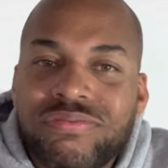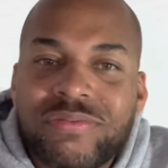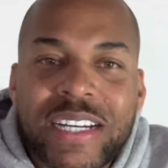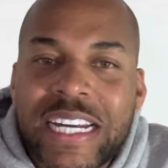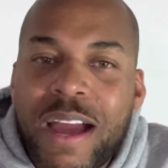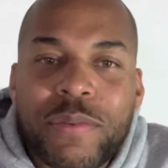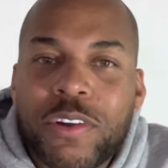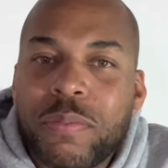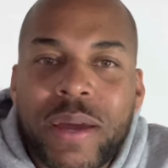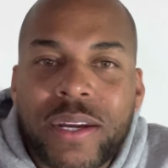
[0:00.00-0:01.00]
And I'm no
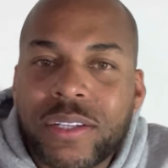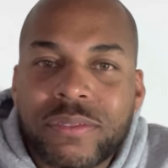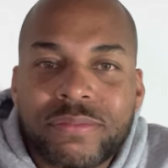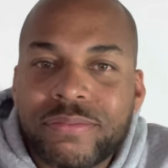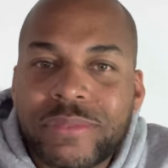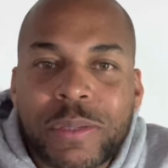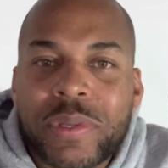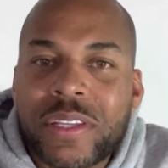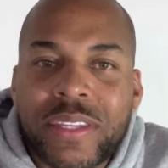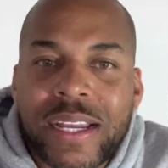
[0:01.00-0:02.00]
better. Some of
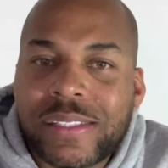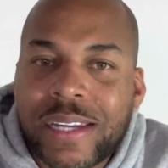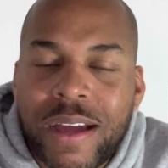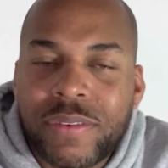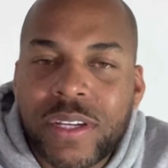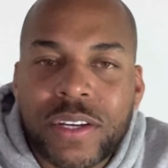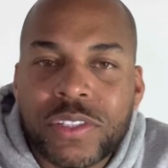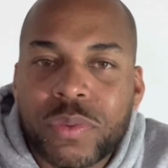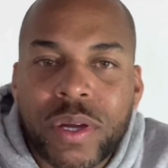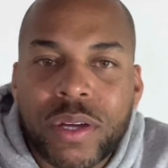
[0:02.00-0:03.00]
the things that I've done
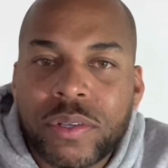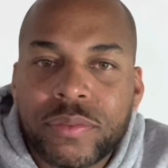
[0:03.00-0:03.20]
as well.